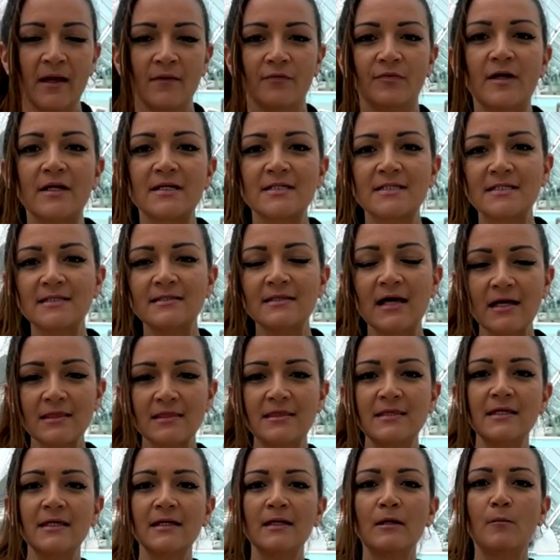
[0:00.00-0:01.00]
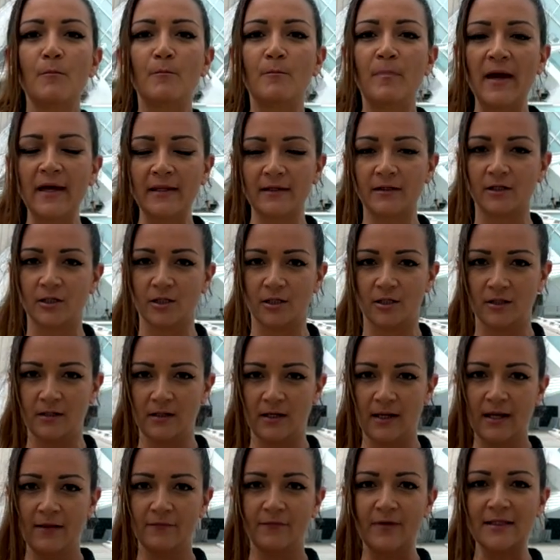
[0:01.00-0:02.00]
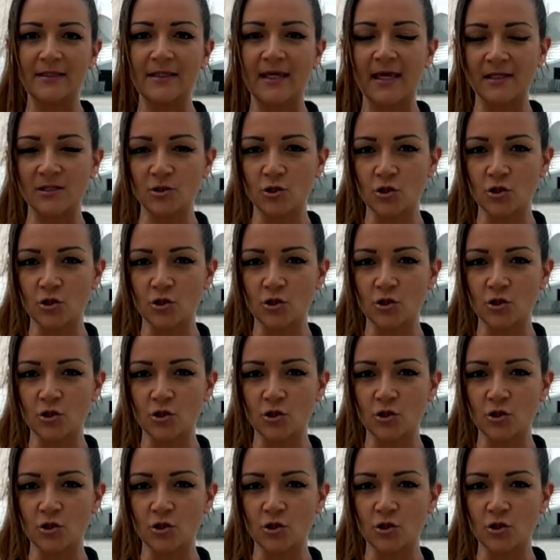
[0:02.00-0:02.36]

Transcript: There's nothing better that can